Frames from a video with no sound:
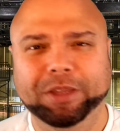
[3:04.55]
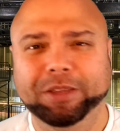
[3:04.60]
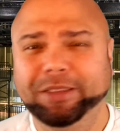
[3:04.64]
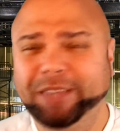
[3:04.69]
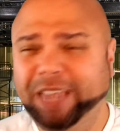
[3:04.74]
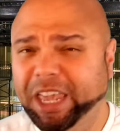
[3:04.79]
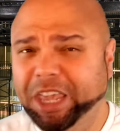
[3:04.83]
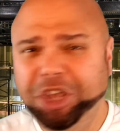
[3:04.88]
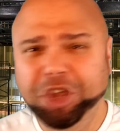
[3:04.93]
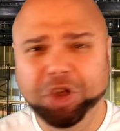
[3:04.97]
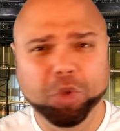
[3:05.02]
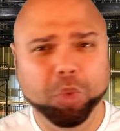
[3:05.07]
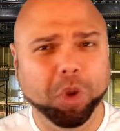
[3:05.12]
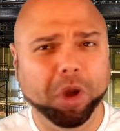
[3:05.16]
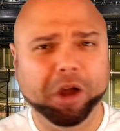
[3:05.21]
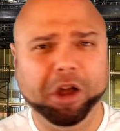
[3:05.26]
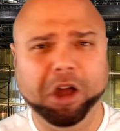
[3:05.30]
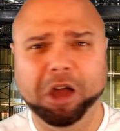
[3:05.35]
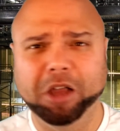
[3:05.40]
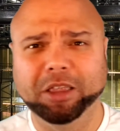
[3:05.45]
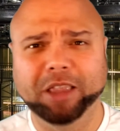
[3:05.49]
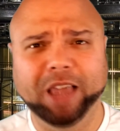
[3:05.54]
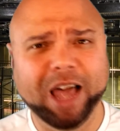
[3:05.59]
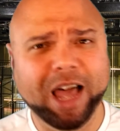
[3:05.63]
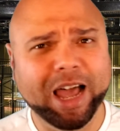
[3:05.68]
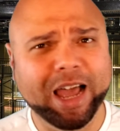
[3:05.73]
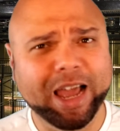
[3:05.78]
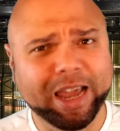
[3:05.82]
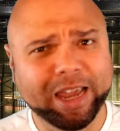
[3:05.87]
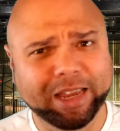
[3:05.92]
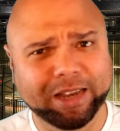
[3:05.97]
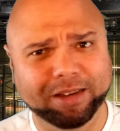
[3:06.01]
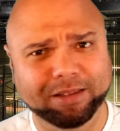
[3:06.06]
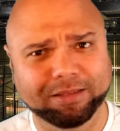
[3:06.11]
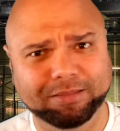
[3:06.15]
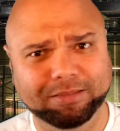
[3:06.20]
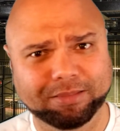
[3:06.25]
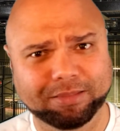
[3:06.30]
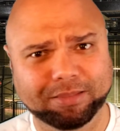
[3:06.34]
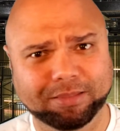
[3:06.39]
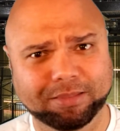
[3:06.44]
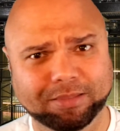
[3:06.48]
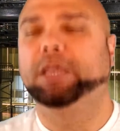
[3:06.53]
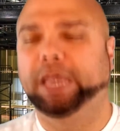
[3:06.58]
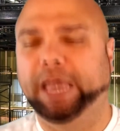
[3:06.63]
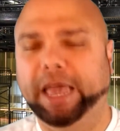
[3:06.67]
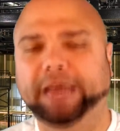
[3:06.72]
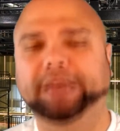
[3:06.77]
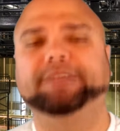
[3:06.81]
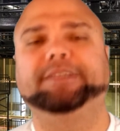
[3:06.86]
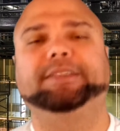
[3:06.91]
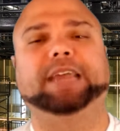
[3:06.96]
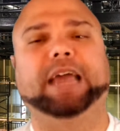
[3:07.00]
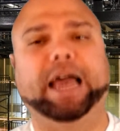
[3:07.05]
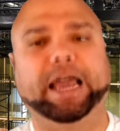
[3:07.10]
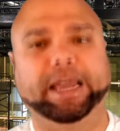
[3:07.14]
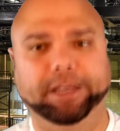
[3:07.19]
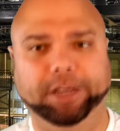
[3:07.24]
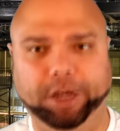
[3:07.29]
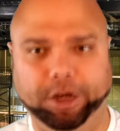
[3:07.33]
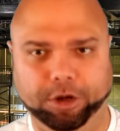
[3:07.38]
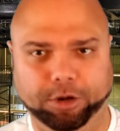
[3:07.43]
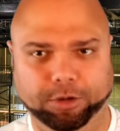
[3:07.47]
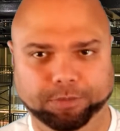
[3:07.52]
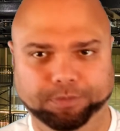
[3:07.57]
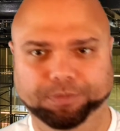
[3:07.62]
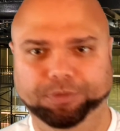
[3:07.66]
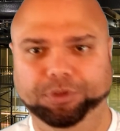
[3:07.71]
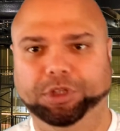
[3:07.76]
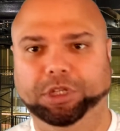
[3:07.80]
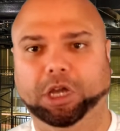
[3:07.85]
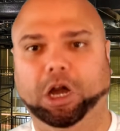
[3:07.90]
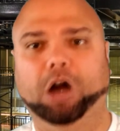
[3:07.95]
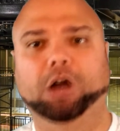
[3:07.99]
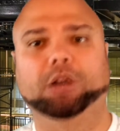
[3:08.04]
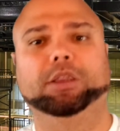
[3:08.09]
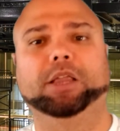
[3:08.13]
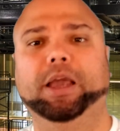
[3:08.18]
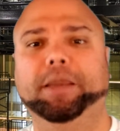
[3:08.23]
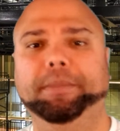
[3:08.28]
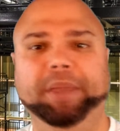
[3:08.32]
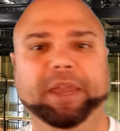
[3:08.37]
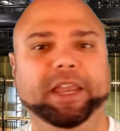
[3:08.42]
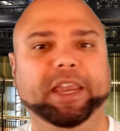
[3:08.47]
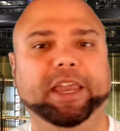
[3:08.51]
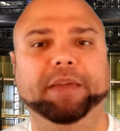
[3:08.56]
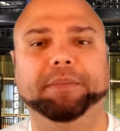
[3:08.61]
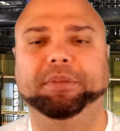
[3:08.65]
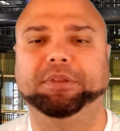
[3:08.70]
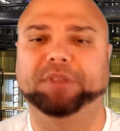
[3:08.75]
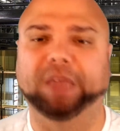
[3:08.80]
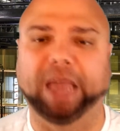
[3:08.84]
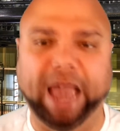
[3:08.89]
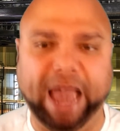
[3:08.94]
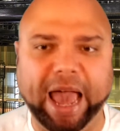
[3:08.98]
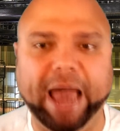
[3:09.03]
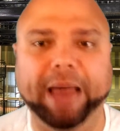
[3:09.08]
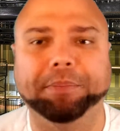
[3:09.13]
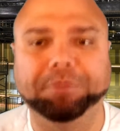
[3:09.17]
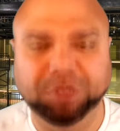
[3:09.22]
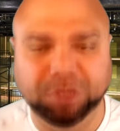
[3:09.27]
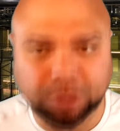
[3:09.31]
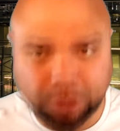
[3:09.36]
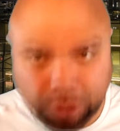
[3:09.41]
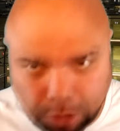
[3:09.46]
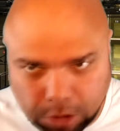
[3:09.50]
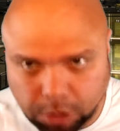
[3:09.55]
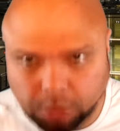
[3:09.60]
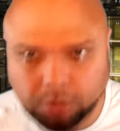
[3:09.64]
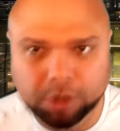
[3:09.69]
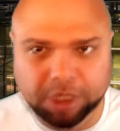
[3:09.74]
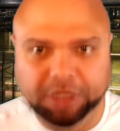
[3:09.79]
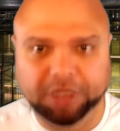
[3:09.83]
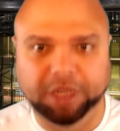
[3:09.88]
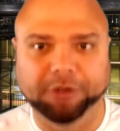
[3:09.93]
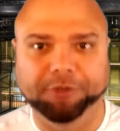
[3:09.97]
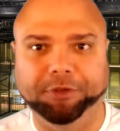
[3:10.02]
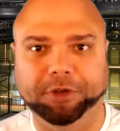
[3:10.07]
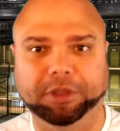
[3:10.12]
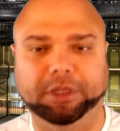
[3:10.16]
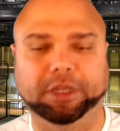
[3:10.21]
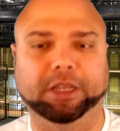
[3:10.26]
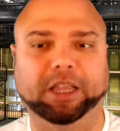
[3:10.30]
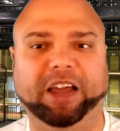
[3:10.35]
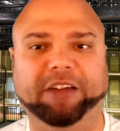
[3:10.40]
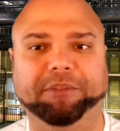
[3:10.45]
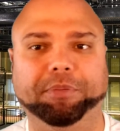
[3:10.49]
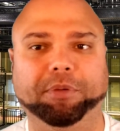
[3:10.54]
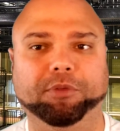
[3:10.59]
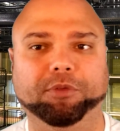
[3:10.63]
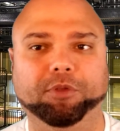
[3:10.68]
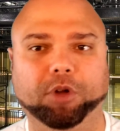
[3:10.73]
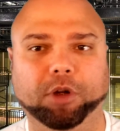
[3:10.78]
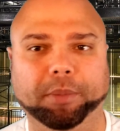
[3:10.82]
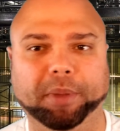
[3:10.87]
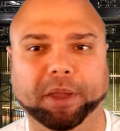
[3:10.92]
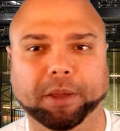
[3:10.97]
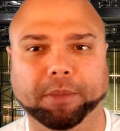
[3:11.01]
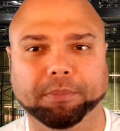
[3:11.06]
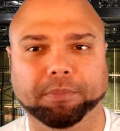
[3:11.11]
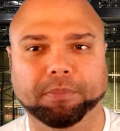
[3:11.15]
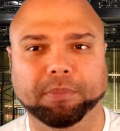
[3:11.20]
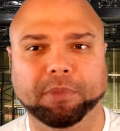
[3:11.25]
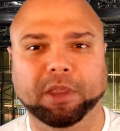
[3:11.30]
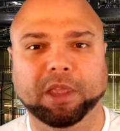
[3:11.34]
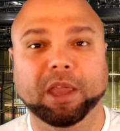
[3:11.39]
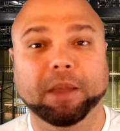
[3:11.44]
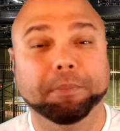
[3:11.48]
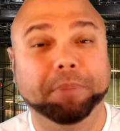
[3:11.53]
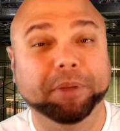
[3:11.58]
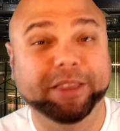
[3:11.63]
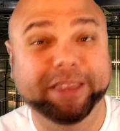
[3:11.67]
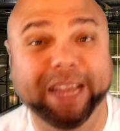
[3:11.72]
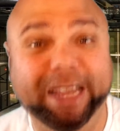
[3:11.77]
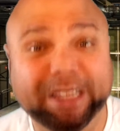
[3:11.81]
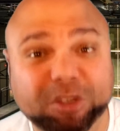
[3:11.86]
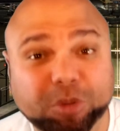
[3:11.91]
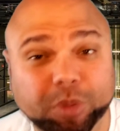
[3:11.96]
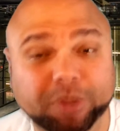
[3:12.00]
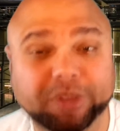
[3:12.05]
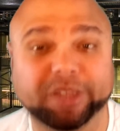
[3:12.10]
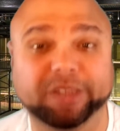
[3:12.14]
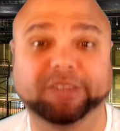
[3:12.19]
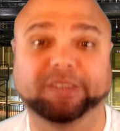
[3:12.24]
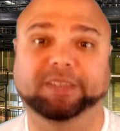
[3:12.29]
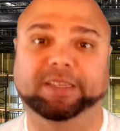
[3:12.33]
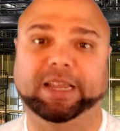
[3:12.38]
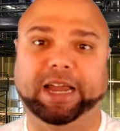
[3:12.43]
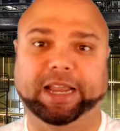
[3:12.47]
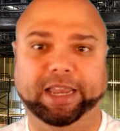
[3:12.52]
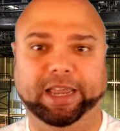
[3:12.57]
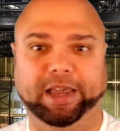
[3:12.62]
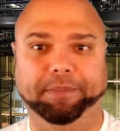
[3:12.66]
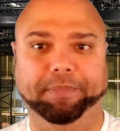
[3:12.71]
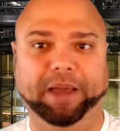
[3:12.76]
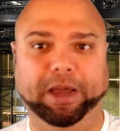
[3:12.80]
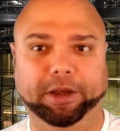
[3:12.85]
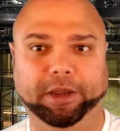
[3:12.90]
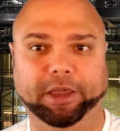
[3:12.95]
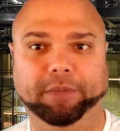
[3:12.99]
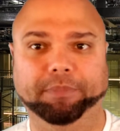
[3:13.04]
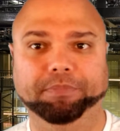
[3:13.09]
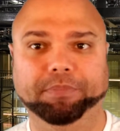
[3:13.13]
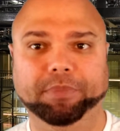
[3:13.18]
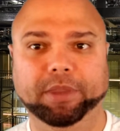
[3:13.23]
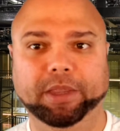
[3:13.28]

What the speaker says: Take your work online. Yes, I know. The online medium is absolutely different than live performing, but that's what's exciting about it.